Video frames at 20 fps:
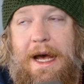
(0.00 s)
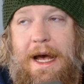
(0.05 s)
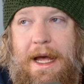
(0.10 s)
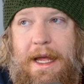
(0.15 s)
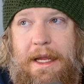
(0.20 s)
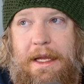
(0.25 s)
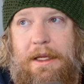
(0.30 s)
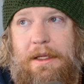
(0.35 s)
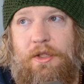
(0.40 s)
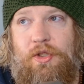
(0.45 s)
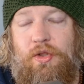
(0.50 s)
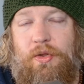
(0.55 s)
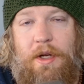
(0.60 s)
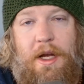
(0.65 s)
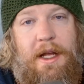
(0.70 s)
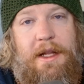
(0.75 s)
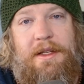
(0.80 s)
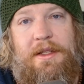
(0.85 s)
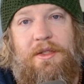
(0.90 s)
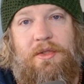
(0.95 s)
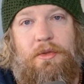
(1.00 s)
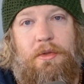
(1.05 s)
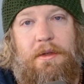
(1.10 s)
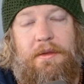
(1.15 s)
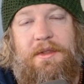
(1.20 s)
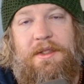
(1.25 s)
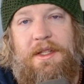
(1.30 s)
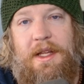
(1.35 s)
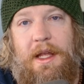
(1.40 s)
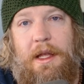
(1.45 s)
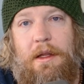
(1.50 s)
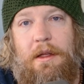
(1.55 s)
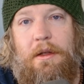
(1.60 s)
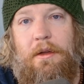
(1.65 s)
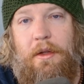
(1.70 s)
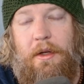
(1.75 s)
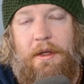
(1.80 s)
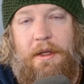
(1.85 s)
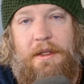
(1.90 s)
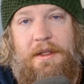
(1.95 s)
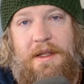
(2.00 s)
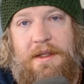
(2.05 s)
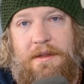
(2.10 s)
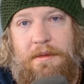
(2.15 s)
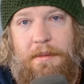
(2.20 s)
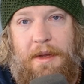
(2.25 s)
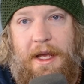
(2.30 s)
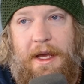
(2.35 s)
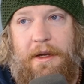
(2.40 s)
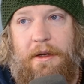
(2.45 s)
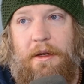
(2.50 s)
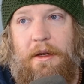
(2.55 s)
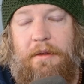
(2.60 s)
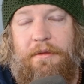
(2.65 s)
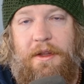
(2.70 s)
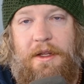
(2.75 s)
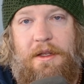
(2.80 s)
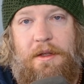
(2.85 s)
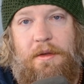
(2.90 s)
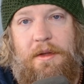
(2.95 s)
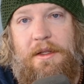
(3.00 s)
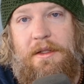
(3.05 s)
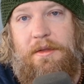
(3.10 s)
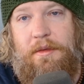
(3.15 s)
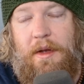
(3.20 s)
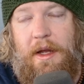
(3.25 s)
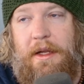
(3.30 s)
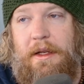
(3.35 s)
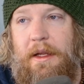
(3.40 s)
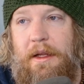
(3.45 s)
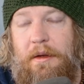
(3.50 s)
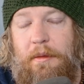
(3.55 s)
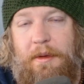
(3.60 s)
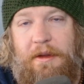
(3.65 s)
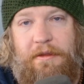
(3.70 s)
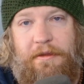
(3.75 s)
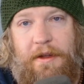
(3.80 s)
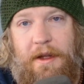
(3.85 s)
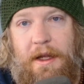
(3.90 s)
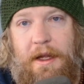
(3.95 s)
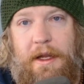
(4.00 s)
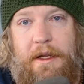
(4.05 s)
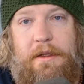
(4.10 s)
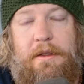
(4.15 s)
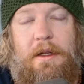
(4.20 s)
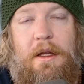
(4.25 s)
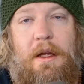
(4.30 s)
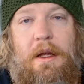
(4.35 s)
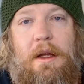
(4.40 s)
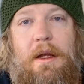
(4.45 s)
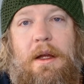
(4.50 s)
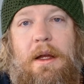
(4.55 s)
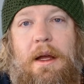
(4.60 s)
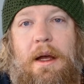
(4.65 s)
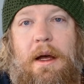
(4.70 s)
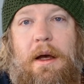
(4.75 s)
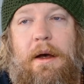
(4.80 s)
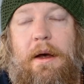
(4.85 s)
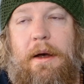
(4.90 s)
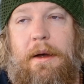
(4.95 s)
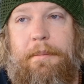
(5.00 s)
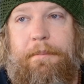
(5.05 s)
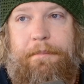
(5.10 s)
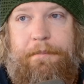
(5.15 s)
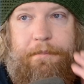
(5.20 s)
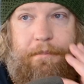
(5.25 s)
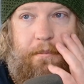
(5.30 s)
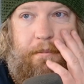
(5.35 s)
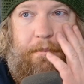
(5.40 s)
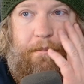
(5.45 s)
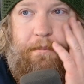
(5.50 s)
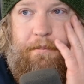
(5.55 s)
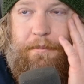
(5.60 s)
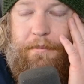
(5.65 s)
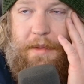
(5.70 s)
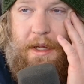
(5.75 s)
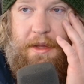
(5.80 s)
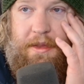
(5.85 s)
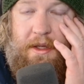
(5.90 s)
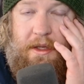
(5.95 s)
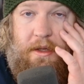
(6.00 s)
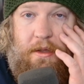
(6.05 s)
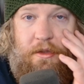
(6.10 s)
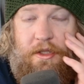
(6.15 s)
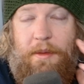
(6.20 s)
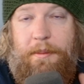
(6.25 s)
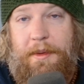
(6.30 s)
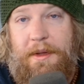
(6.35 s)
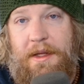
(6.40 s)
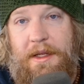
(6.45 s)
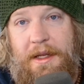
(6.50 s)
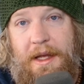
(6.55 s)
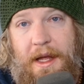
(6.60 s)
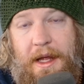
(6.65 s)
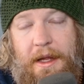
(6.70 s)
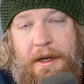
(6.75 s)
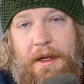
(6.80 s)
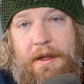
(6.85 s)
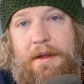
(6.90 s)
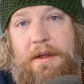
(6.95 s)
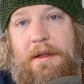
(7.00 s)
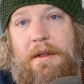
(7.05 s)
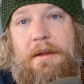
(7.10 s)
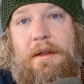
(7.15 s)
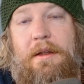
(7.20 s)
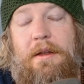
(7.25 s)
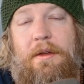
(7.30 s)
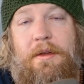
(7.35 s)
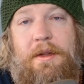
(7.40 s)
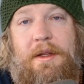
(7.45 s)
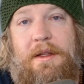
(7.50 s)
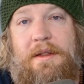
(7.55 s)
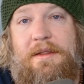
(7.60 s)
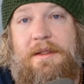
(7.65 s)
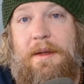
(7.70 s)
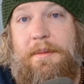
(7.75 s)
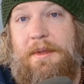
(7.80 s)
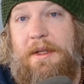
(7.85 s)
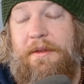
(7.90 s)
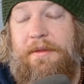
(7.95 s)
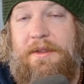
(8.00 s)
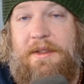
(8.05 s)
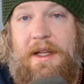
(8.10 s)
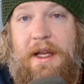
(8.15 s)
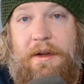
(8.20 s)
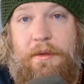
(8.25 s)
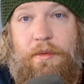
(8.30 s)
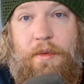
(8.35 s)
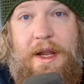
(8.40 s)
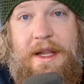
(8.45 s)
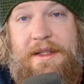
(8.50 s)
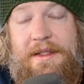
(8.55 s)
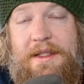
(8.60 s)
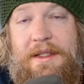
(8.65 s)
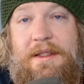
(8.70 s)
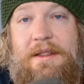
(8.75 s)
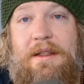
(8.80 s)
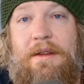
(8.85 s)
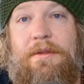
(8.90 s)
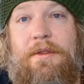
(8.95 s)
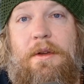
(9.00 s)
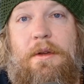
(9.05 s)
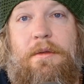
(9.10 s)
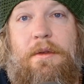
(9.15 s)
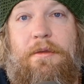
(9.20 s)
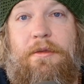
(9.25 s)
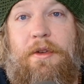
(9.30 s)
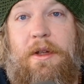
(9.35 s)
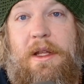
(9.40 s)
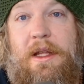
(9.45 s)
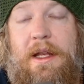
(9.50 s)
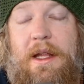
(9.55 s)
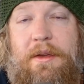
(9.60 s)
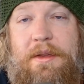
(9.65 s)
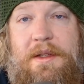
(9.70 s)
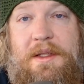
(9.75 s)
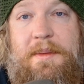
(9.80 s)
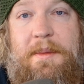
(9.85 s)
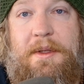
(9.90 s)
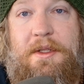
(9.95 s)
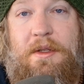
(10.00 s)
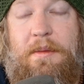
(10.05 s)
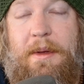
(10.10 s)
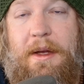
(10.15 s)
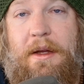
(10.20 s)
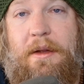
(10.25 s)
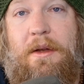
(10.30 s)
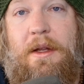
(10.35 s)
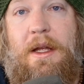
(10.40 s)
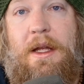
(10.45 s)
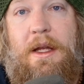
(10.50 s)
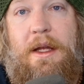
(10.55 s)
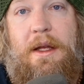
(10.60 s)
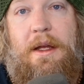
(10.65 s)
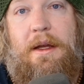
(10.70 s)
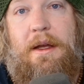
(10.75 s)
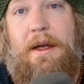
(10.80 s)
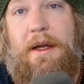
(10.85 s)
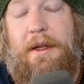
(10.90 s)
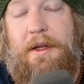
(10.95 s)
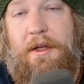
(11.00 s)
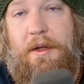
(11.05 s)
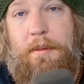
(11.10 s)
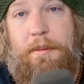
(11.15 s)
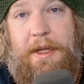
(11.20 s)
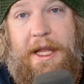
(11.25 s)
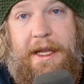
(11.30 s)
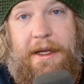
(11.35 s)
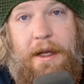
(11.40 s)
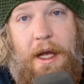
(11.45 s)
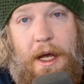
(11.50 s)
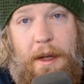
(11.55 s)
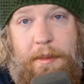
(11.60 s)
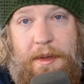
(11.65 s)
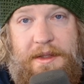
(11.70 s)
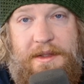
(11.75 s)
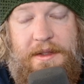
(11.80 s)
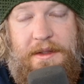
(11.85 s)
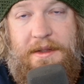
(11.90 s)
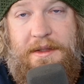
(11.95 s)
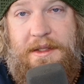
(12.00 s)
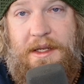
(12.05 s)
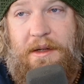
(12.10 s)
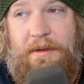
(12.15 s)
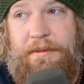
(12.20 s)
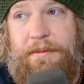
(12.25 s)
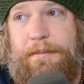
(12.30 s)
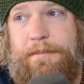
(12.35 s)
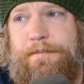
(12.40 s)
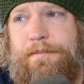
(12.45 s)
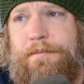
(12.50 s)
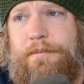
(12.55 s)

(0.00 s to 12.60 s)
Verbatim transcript: I tried to sort of say, look, it doesn't matter if they do this right; it'll be fine. Um, I think you're jumping the gun. I think you know this comes off as kind of racist if you're freaking out this much about uh, you know black hobbits and stuff.